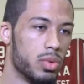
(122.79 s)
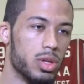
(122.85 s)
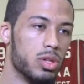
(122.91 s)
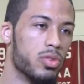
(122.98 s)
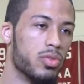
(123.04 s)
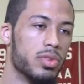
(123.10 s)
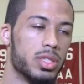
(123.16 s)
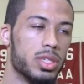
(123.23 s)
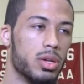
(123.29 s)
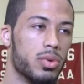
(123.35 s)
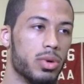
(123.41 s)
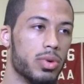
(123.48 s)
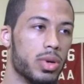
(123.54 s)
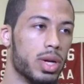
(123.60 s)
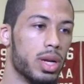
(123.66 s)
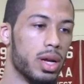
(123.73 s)
We knew for sure
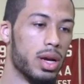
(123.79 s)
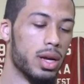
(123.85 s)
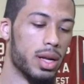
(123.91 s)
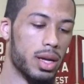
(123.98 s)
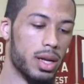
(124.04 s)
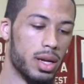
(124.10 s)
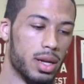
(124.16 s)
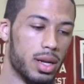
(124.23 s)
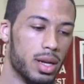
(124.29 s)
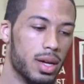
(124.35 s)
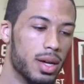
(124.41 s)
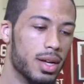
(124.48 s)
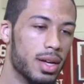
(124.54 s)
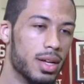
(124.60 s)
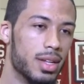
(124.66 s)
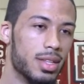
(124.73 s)
we were in there. And then
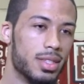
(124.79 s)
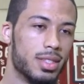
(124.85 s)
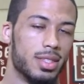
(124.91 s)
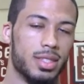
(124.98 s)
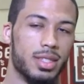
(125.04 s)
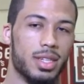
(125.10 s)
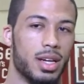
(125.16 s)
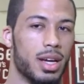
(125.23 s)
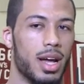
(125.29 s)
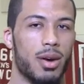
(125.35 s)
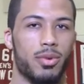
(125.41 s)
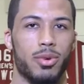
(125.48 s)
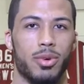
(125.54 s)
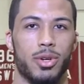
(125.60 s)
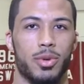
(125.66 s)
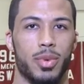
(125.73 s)
to sit in that
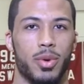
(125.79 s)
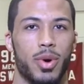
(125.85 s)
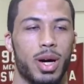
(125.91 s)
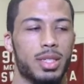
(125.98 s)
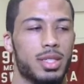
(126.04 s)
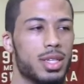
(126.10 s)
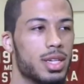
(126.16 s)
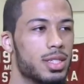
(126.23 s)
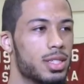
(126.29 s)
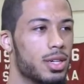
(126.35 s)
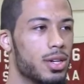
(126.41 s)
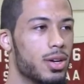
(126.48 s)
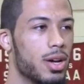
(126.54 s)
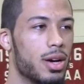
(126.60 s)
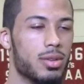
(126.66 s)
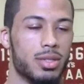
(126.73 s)
room and watch that
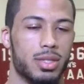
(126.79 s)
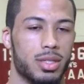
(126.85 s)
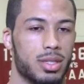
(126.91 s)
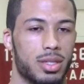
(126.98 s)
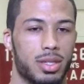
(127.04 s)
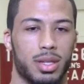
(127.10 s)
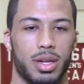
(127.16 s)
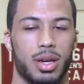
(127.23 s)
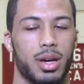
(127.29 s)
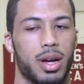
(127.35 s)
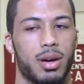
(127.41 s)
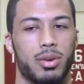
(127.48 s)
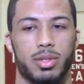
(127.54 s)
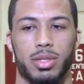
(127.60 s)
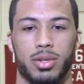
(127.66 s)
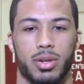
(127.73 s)
show, that was
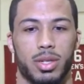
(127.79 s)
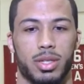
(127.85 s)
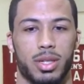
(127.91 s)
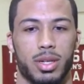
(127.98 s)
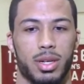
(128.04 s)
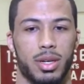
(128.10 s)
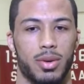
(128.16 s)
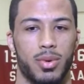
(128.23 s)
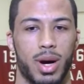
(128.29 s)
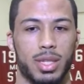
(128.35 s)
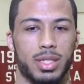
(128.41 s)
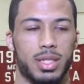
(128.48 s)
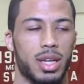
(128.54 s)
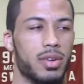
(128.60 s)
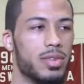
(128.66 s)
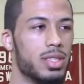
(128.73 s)
torture.
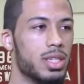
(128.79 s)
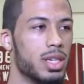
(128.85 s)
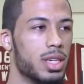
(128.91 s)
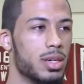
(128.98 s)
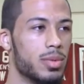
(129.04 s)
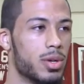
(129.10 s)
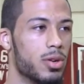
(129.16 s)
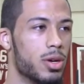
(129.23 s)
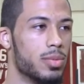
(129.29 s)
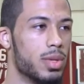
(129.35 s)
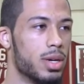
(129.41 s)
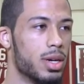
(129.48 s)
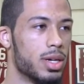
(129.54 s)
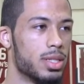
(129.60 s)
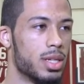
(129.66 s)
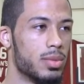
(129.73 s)
Watching every team go up
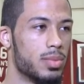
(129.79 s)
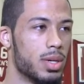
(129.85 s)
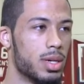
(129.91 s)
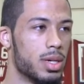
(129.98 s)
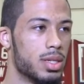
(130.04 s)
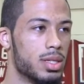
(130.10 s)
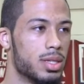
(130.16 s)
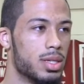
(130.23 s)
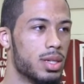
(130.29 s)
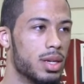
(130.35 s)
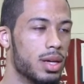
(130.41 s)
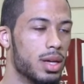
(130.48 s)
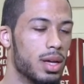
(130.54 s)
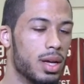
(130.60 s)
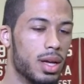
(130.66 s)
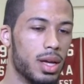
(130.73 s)
there except us.
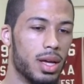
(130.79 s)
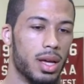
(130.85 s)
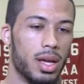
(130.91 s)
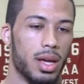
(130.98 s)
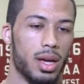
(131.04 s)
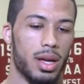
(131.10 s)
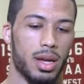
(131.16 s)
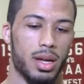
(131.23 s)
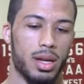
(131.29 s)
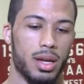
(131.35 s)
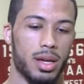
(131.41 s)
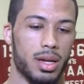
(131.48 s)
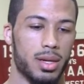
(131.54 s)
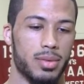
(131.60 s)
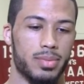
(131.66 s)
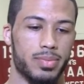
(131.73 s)
And
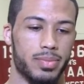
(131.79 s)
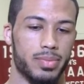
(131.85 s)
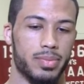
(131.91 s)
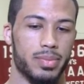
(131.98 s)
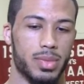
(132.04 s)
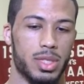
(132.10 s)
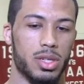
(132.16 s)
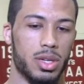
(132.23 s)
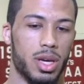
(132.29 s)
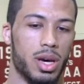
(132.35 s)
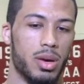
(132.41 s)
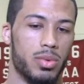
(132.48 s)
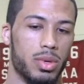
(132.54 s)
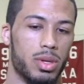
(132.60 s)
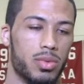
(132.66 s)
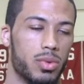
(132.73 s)
we
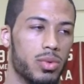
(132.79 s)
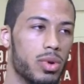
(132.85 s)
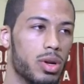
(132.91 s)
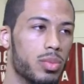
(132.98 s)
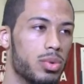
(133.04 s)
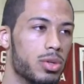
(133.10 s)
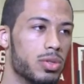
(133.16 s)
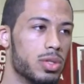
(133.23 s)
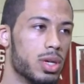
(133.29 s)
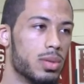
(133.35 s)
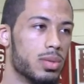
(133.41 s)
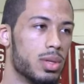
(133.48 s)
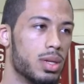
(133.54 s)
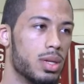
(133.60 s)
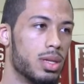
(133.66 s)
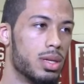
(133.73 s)
want to prove
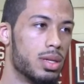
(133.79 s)
something.